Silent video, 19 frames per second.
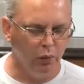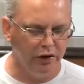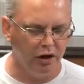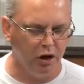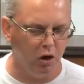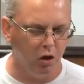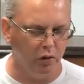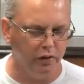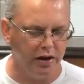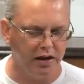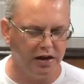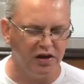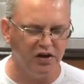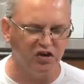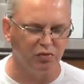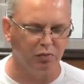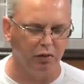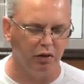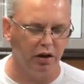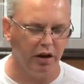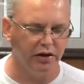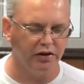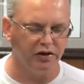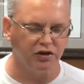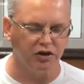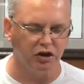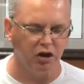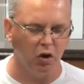We know that his
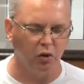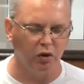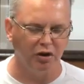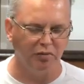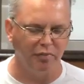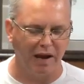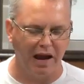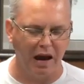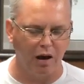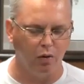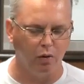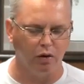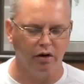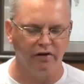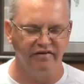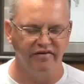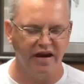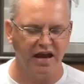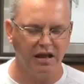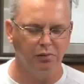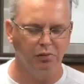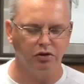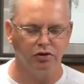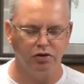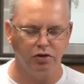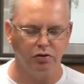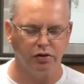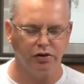blood is the only power
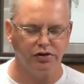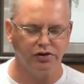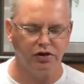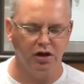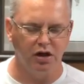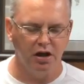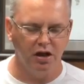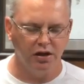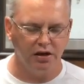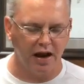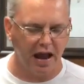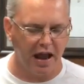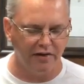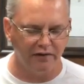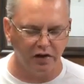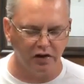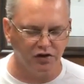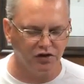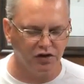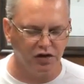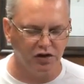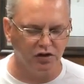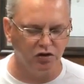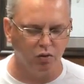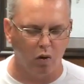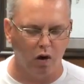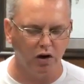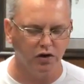available to us to have our
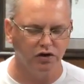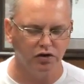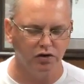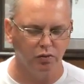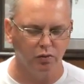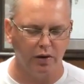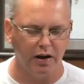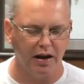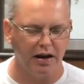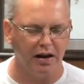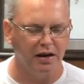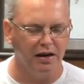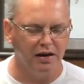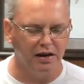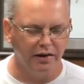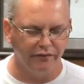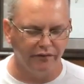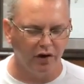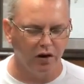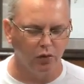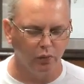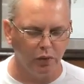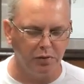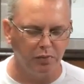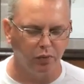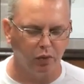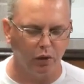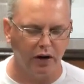sins washed away. And Father,
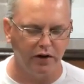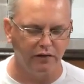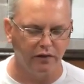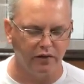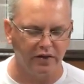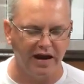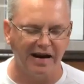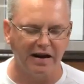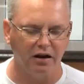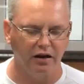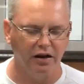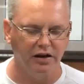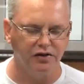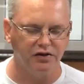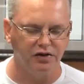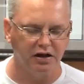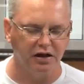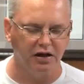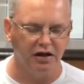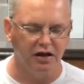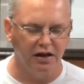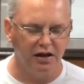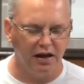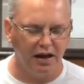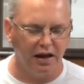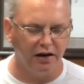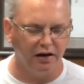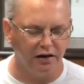we pray for that cleansing.
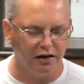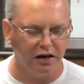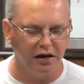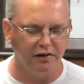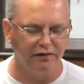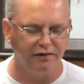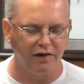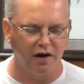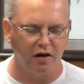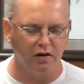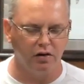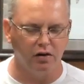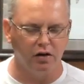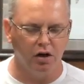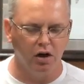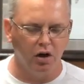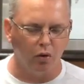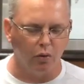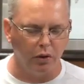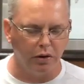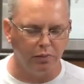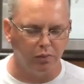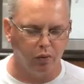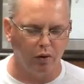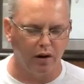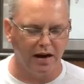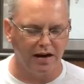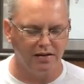And again, Father,
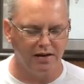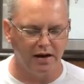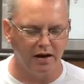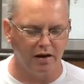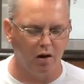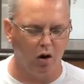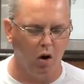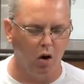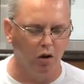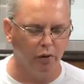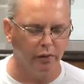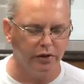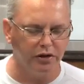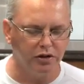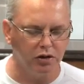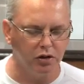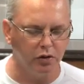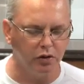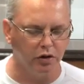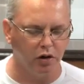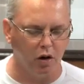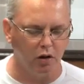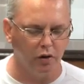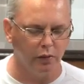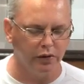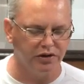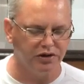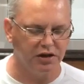we pray that in all that we do and
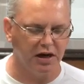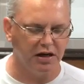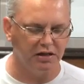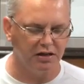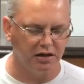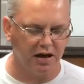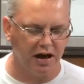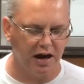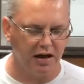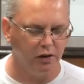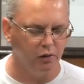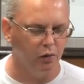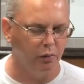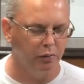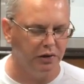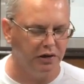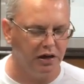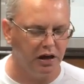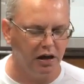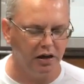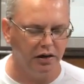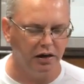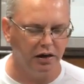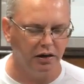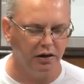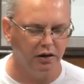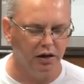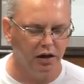all that we say tonight, it will be
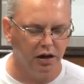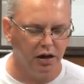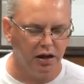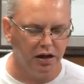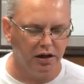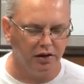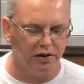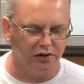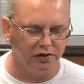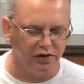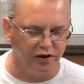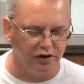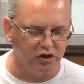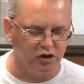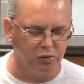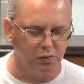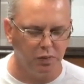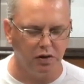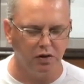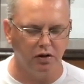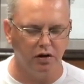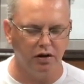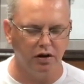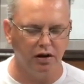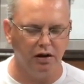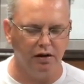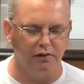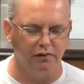done in, in a, a
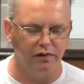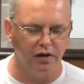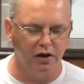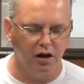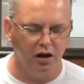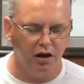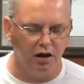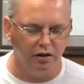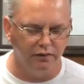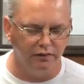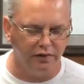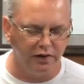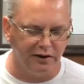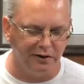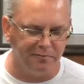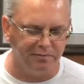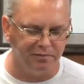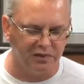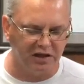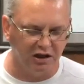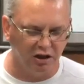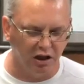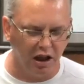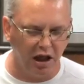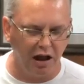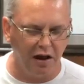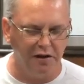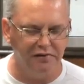spirit of, of uh,
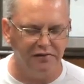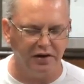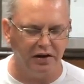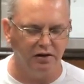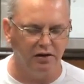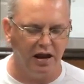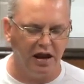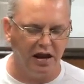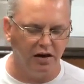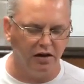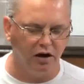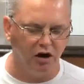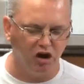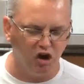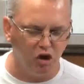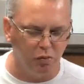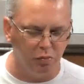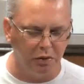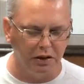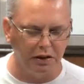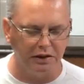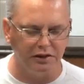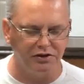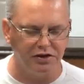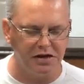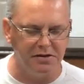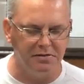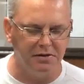love and, and
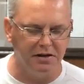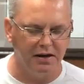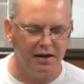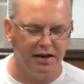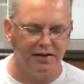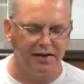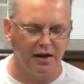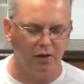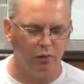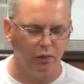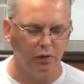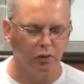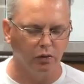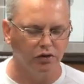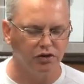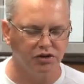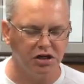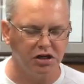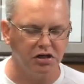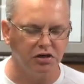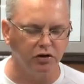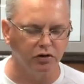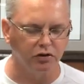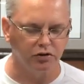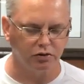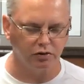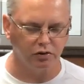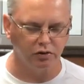humility, and that we will seek
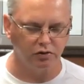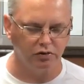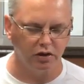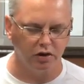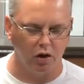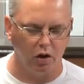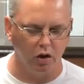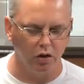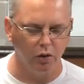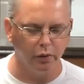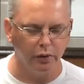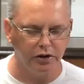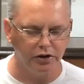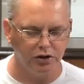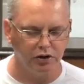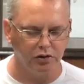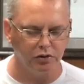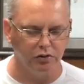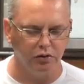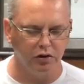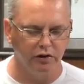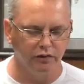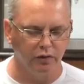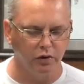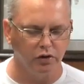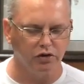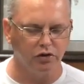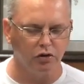your truth in all that we do.
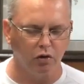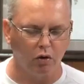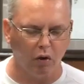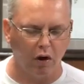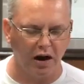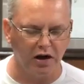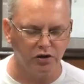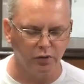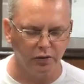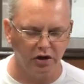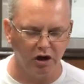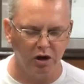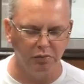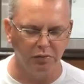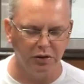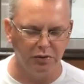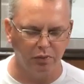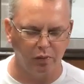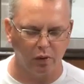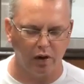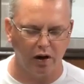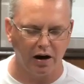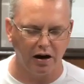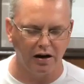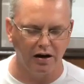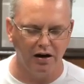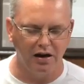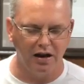For it's through Christ we humbly
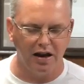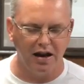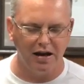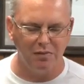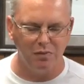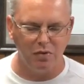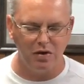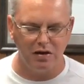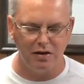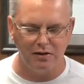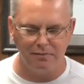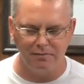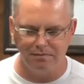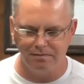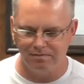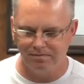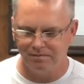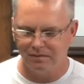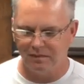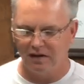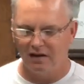pray. Amen.